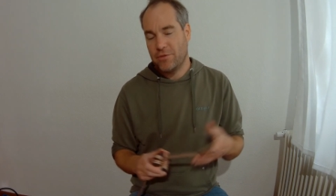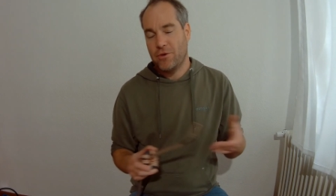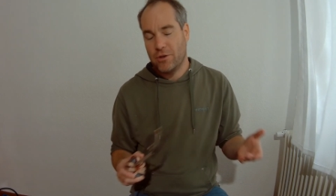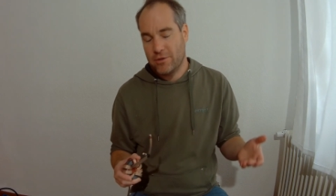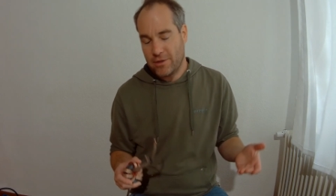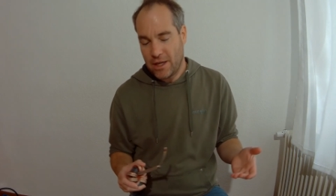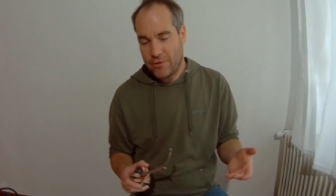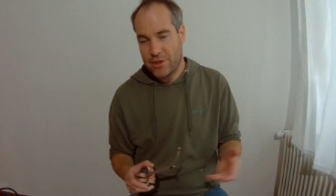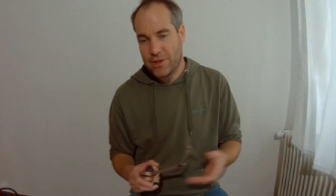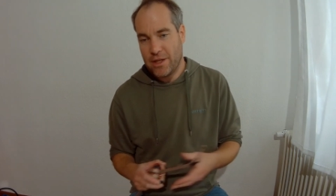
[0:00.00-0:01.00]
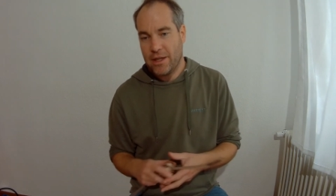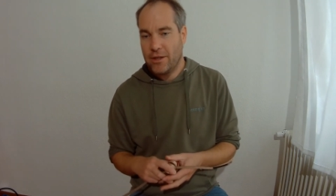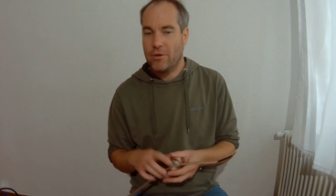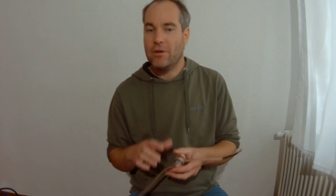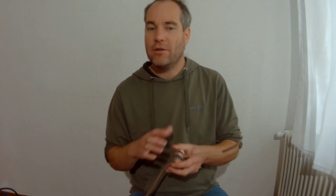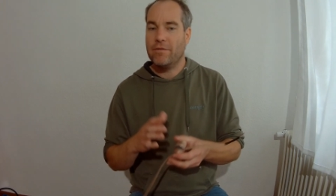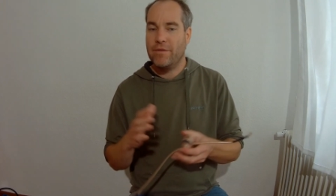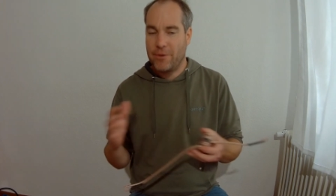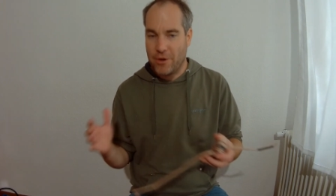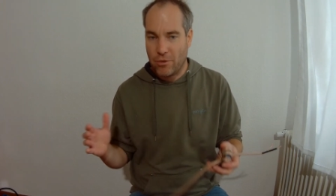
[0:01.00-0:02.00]
Of course, not everything and not on a
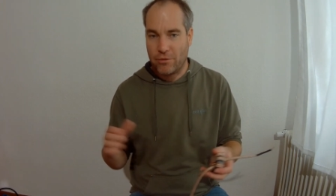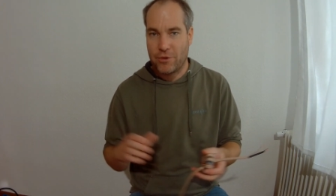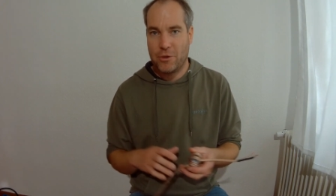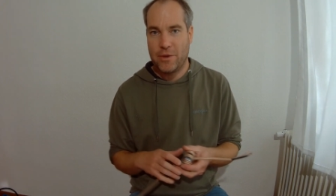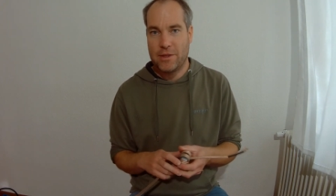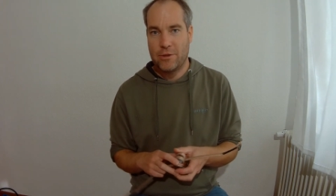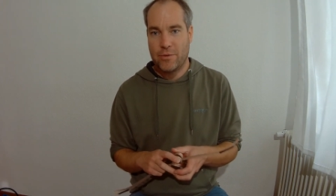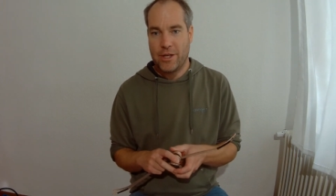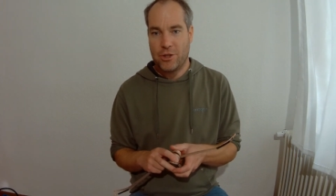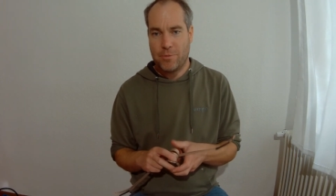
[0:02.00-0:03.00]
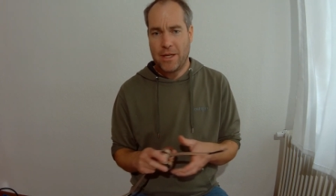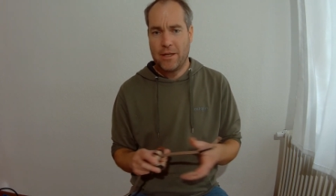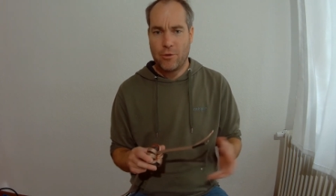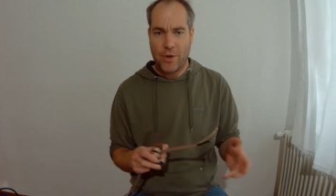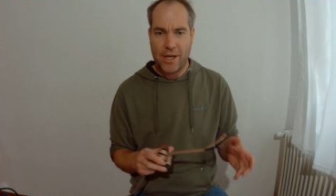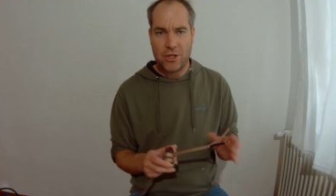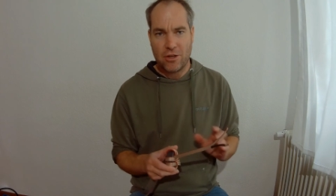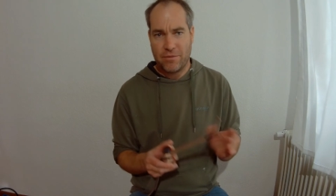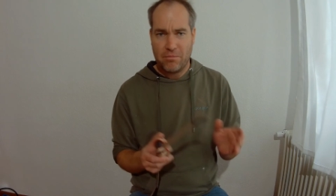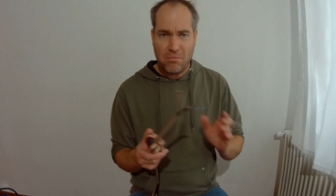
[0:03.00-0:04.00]
very whole frequency range, but in a range
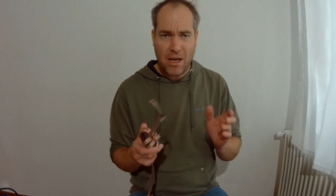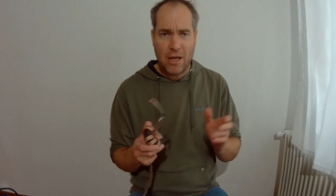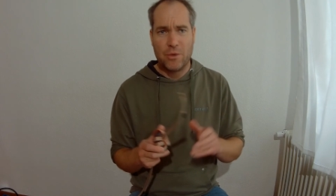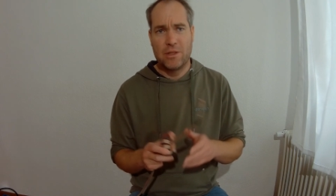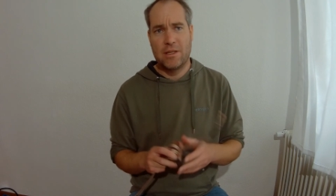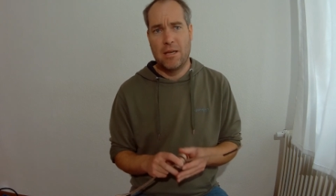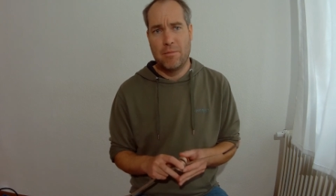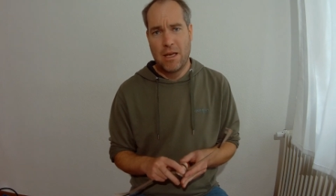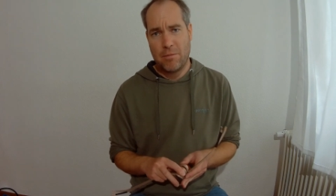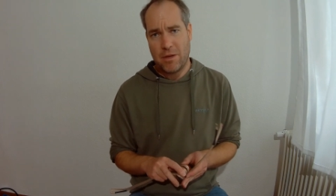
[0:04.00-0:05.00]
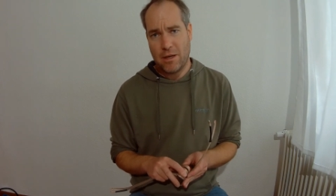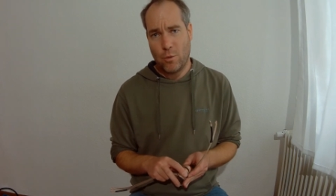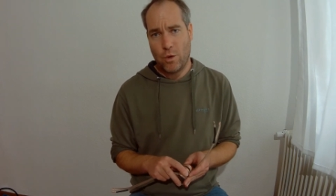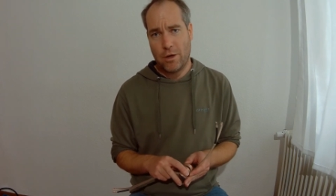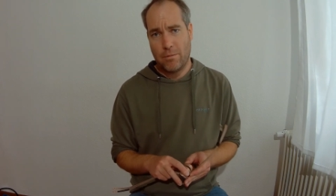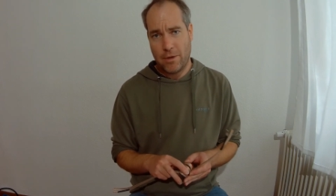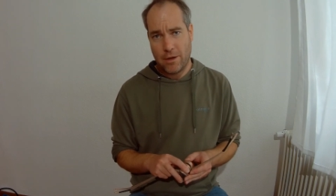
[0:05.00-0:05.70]
of, I would say, maybe 1